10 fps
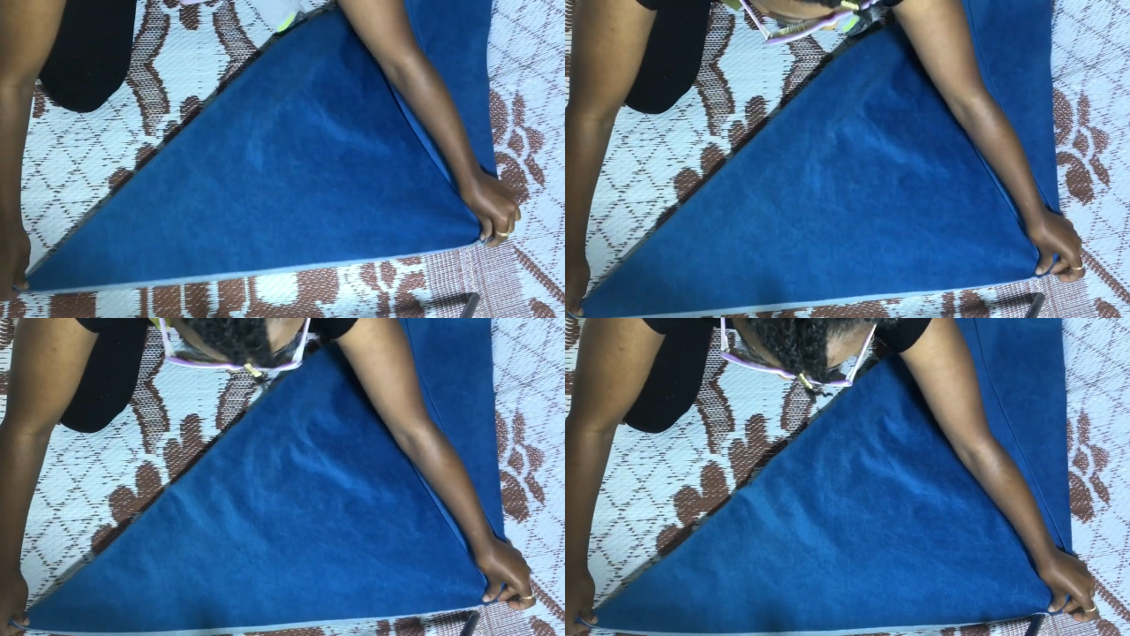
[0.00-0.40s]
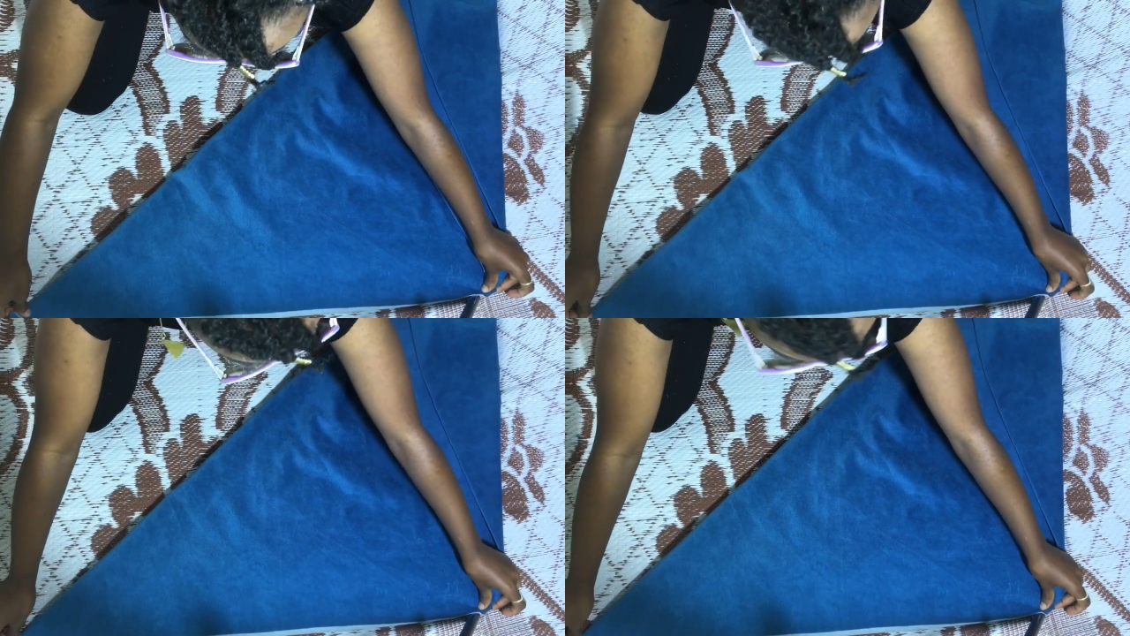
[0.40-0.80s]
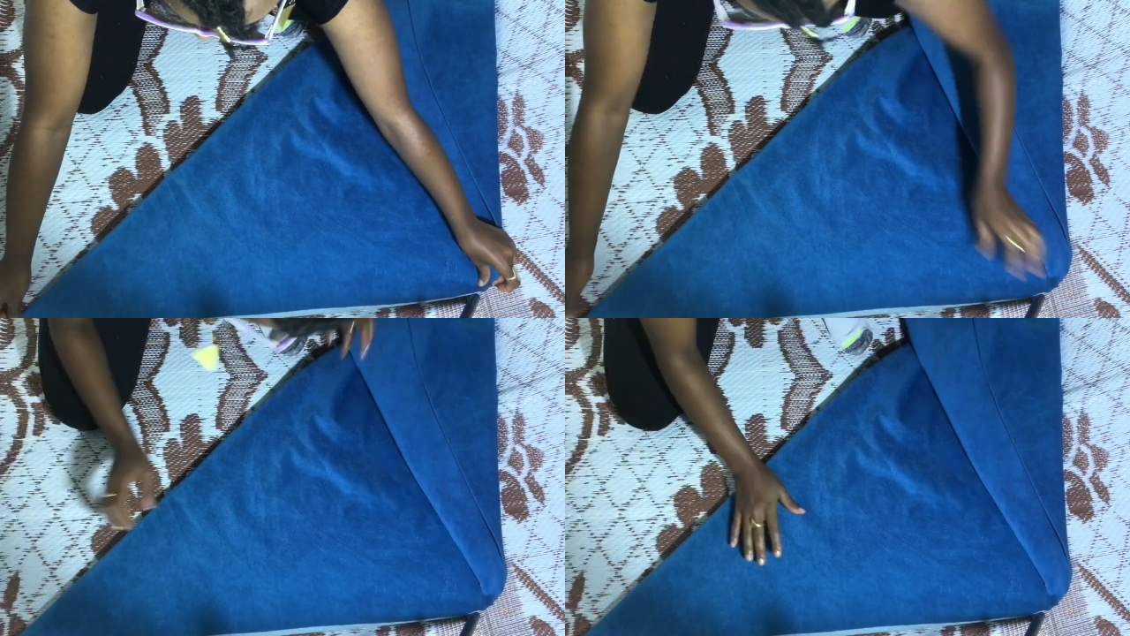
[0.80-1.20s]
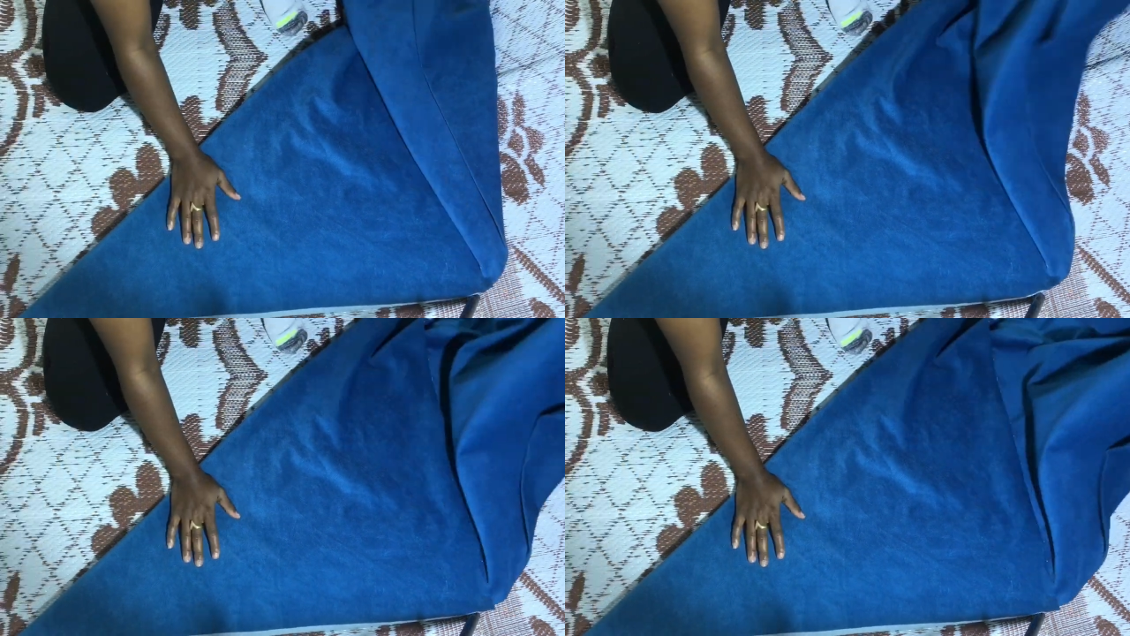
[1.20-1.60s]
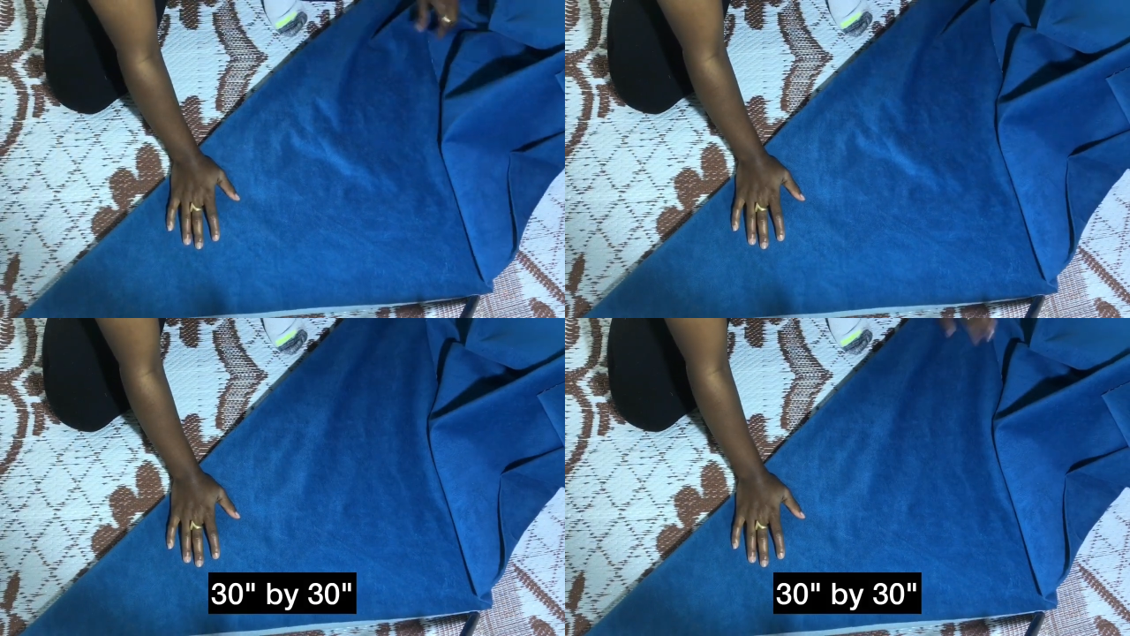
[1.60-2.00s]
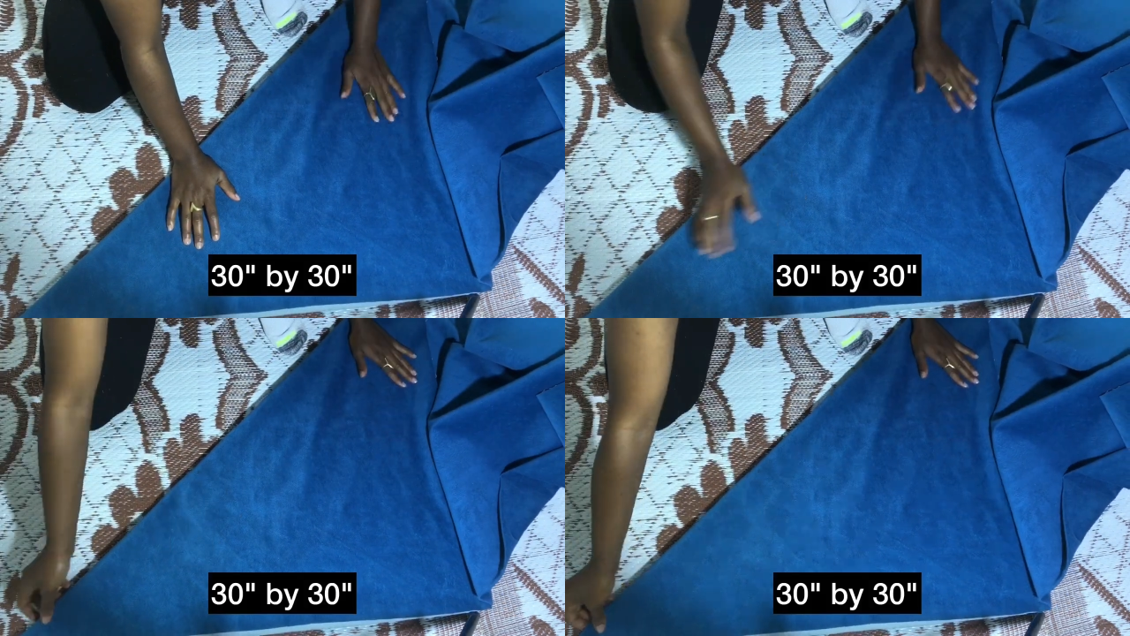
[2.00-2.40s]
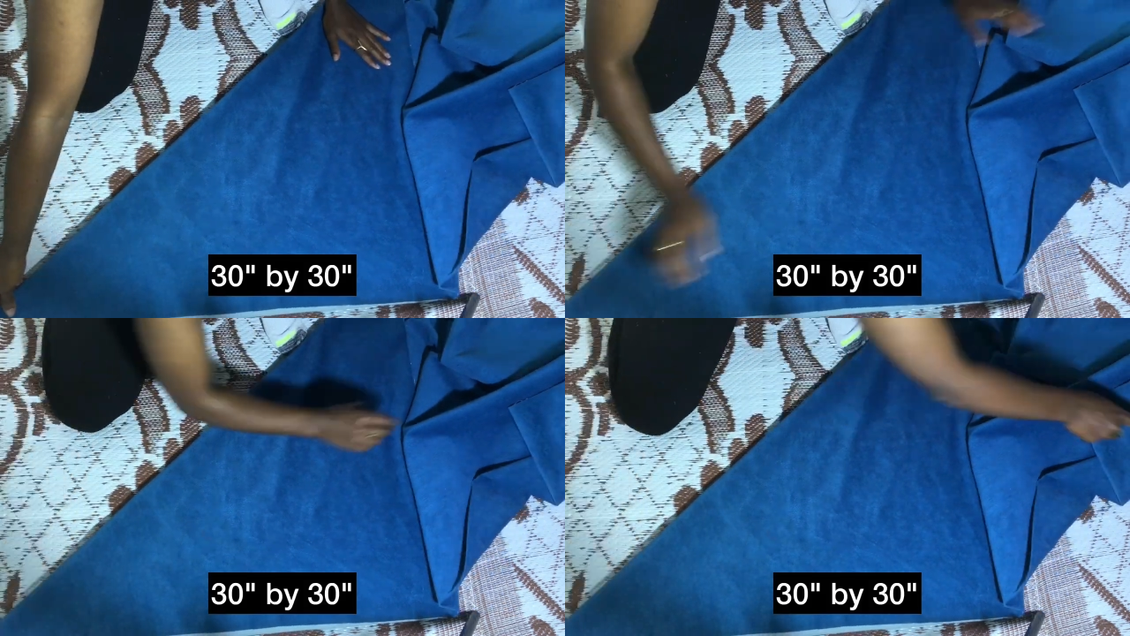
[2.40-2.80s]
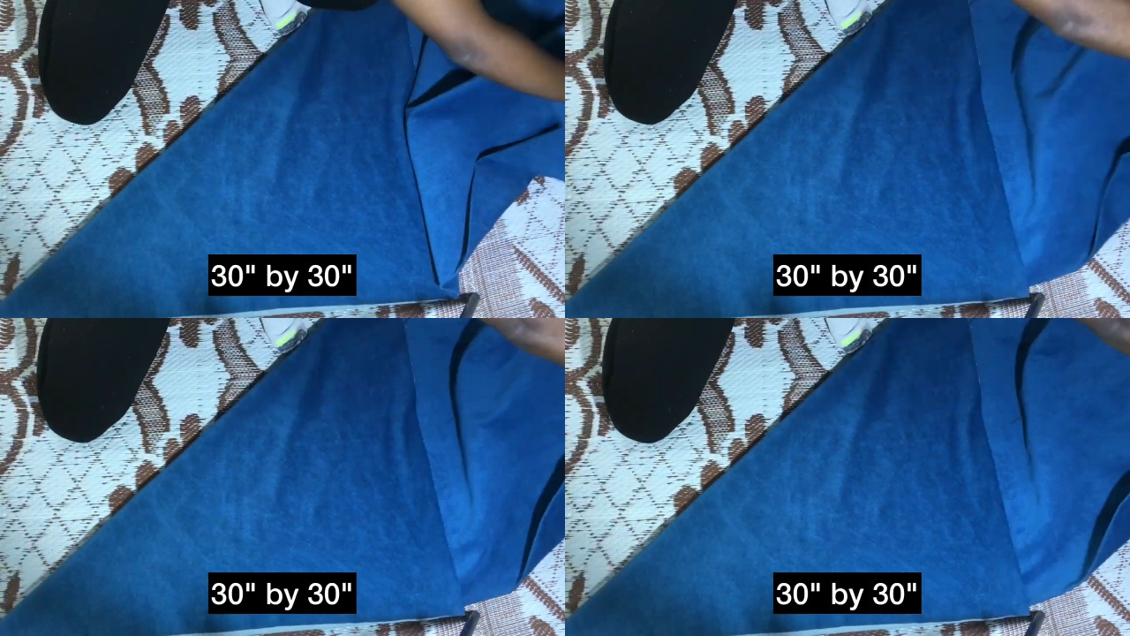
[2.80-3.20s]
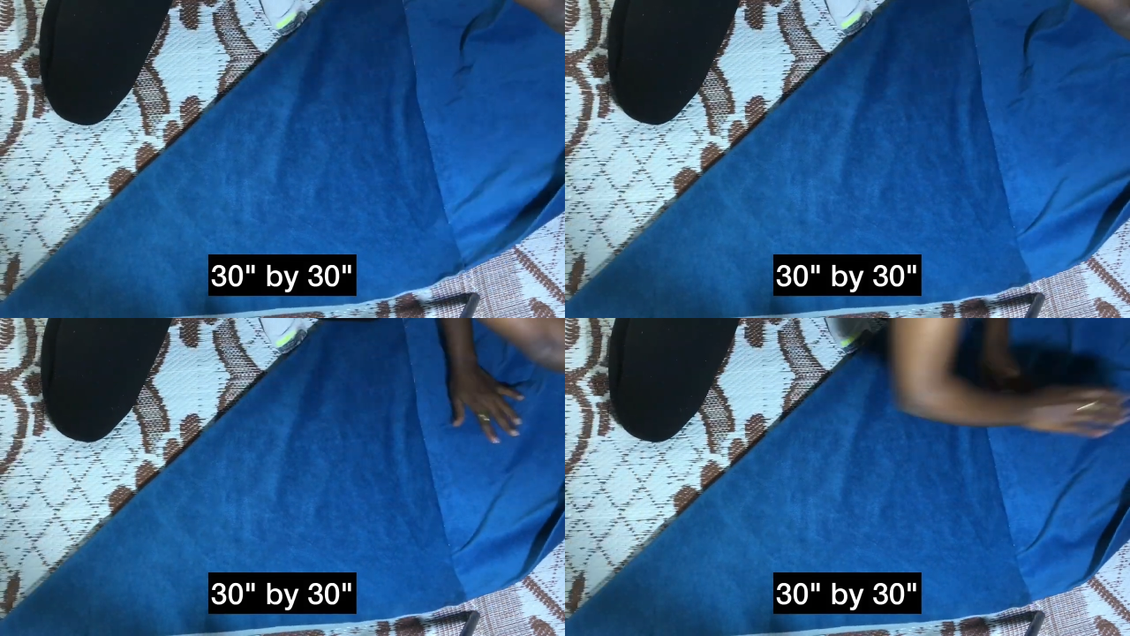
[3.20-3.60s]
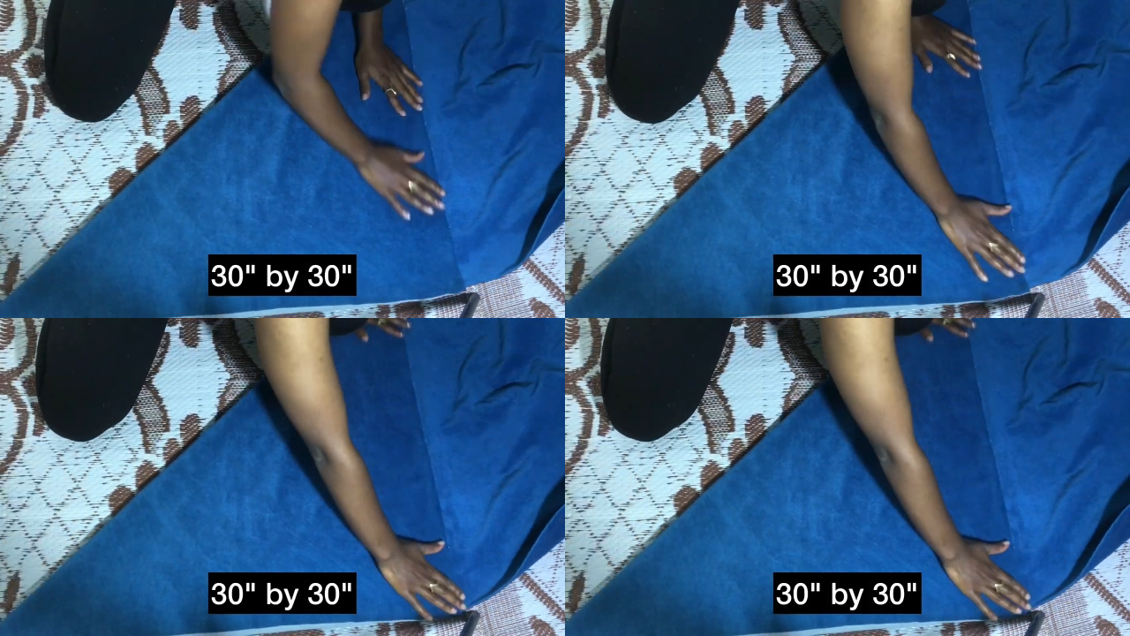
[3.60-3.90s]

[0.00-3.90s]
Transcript: No face is visible, so there are no lips to read.